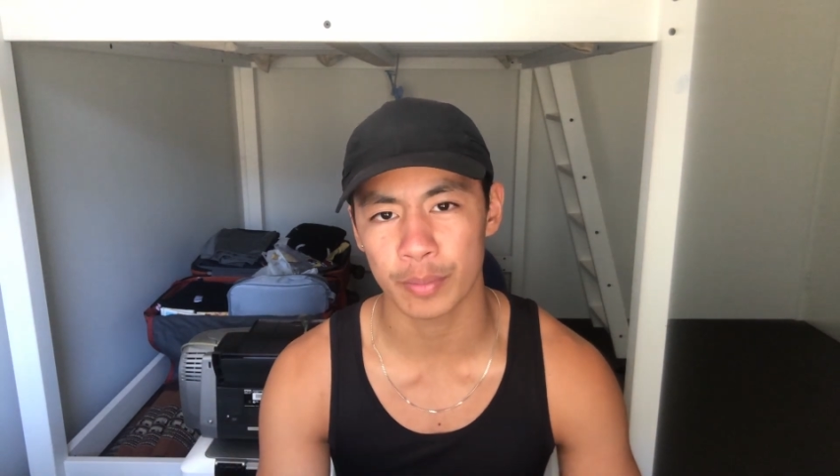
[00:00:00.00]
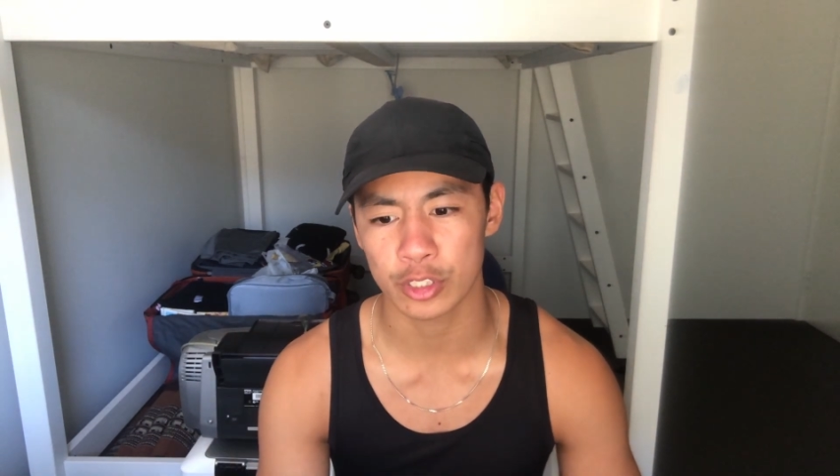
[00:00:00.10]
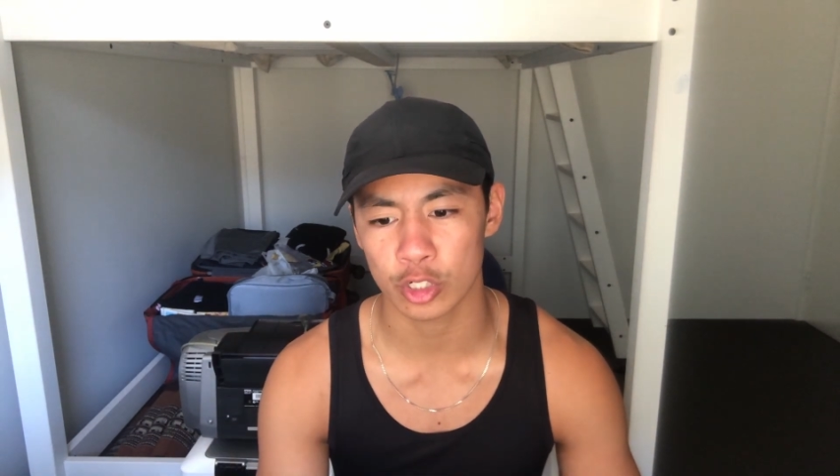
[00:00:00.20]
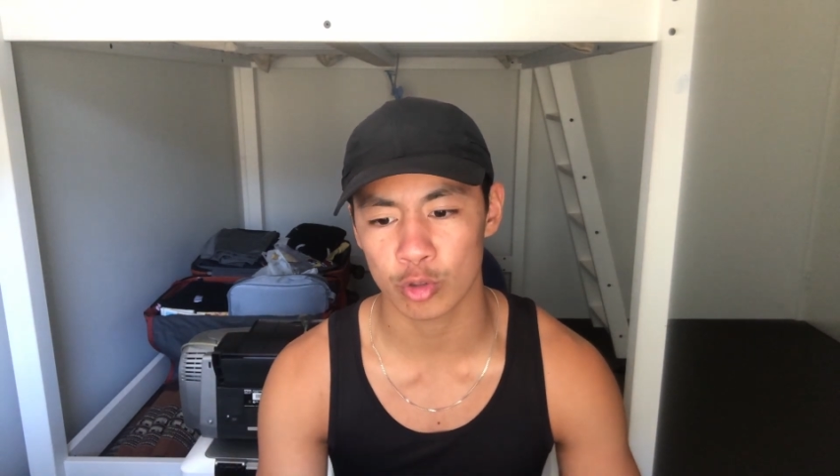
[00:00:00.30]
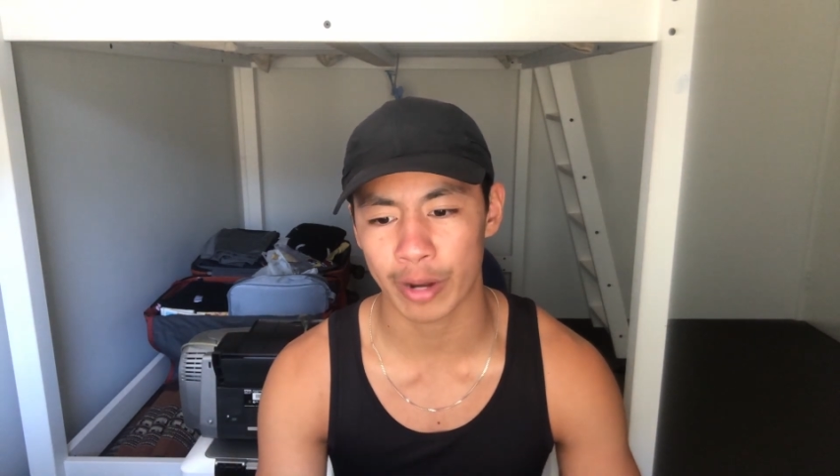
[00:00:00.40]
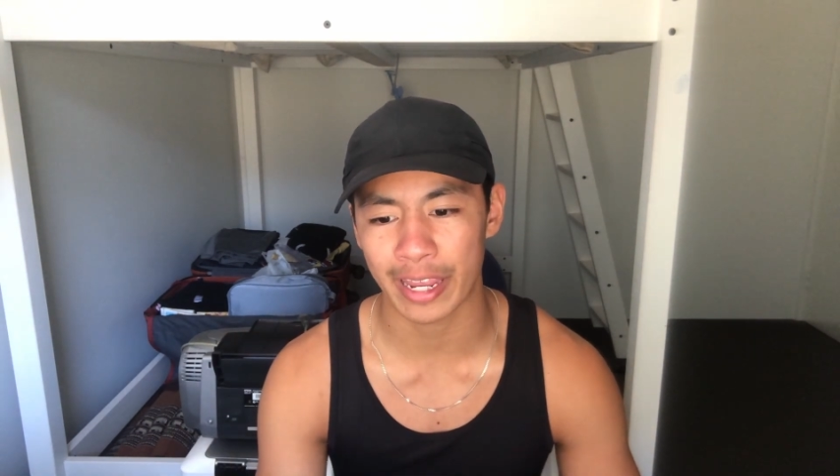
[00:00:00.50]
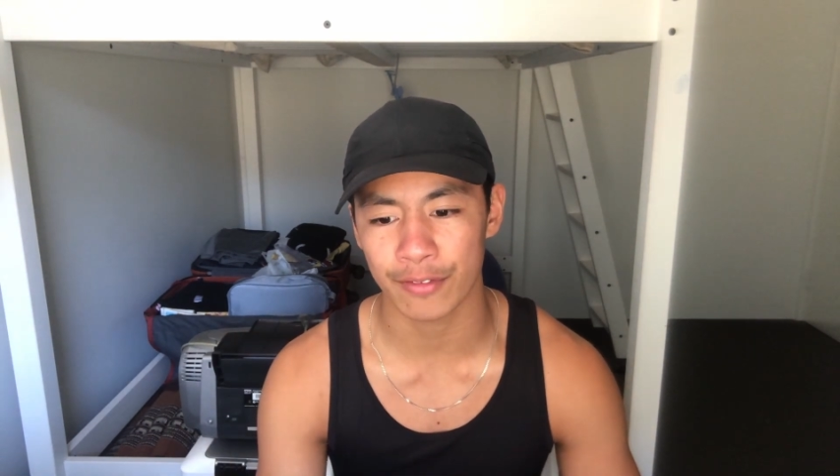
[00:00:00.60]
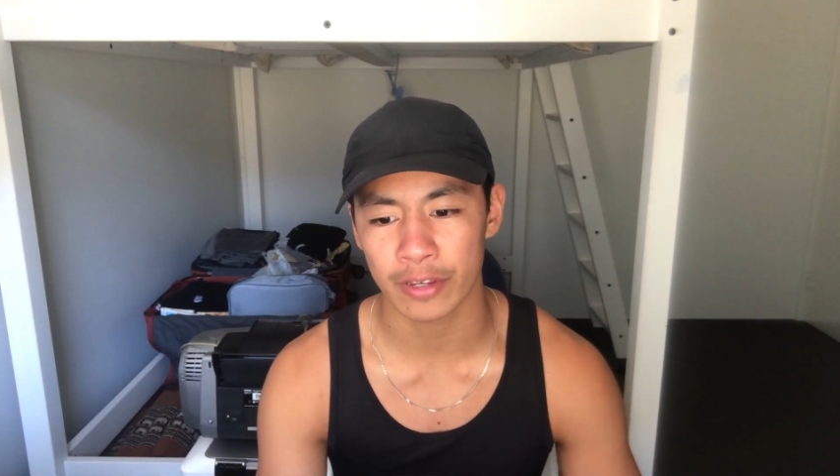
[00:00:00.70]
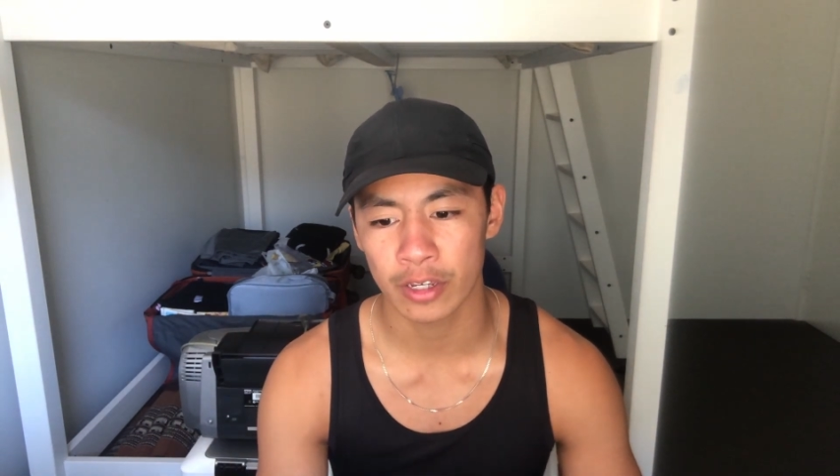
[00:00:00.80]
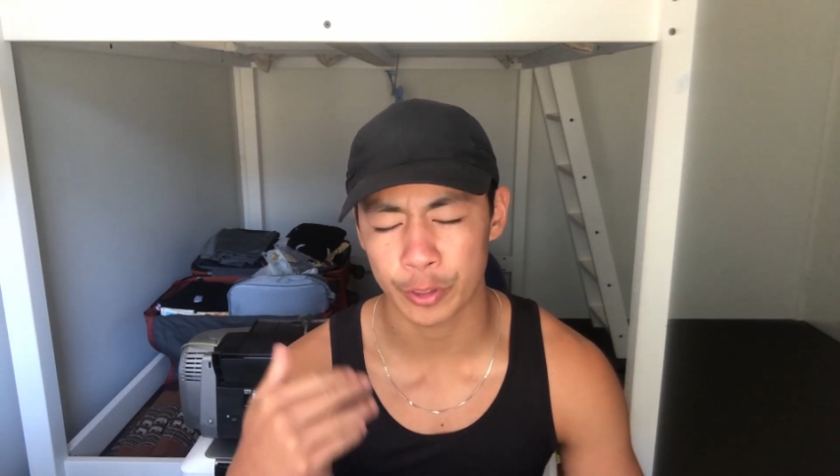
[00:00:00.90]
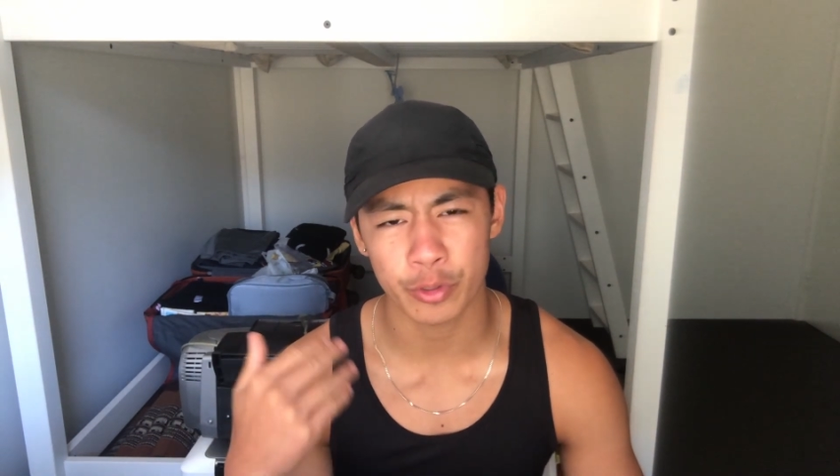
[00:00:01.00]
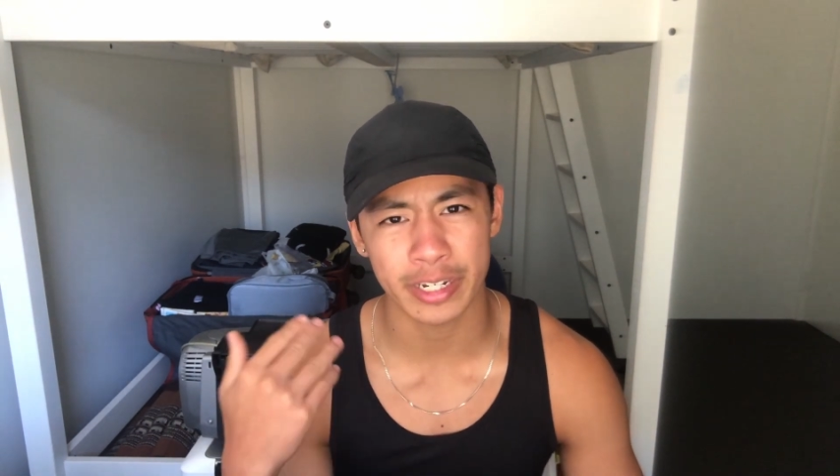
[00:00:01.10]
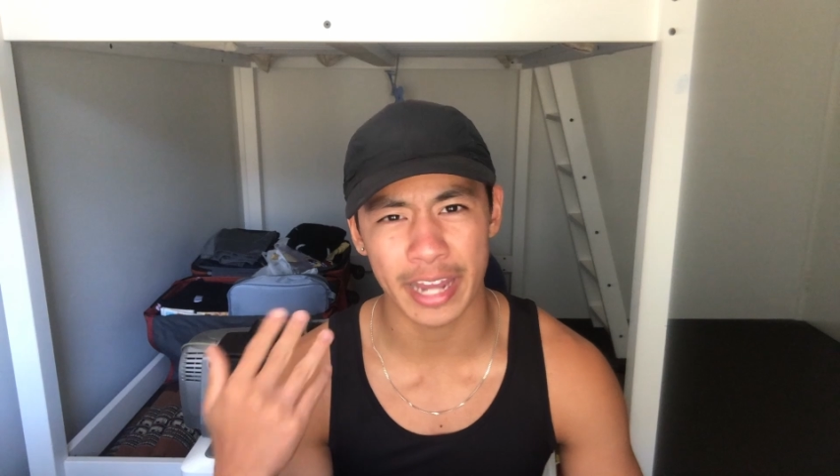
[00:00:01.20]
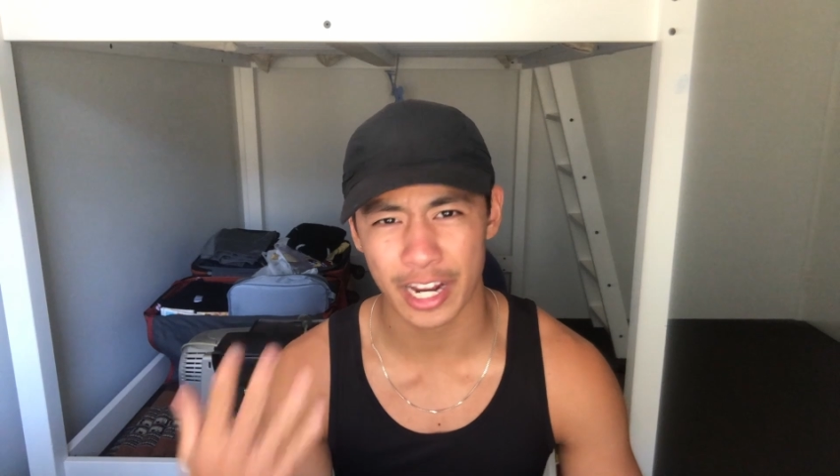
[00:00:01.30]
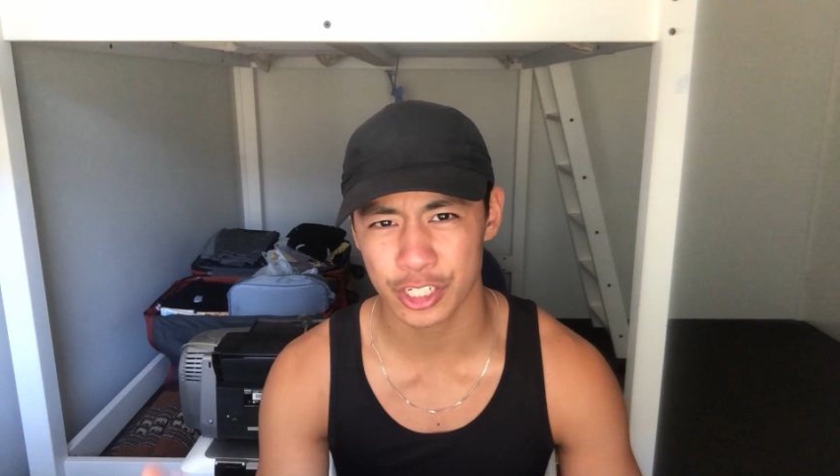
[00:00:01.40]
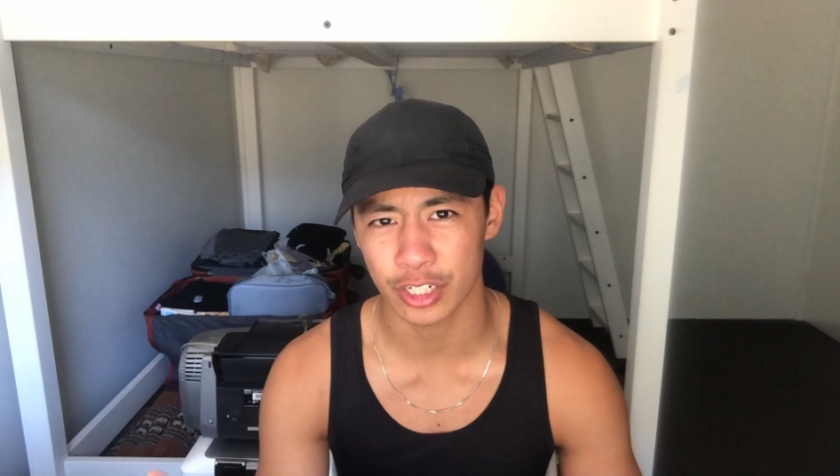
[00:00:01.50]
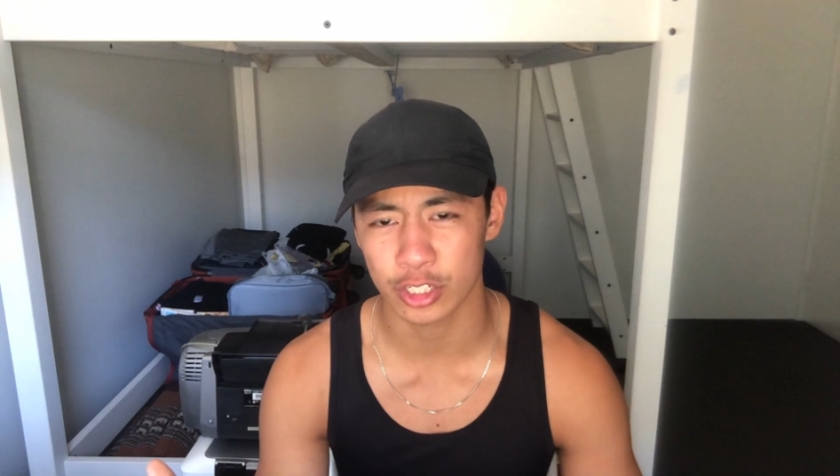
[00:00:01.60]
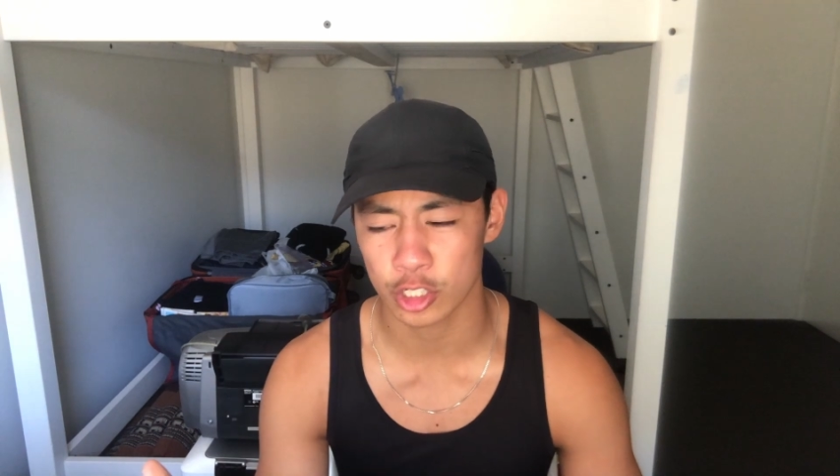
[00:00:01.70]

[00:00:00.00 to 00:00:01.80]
but to crave real connection,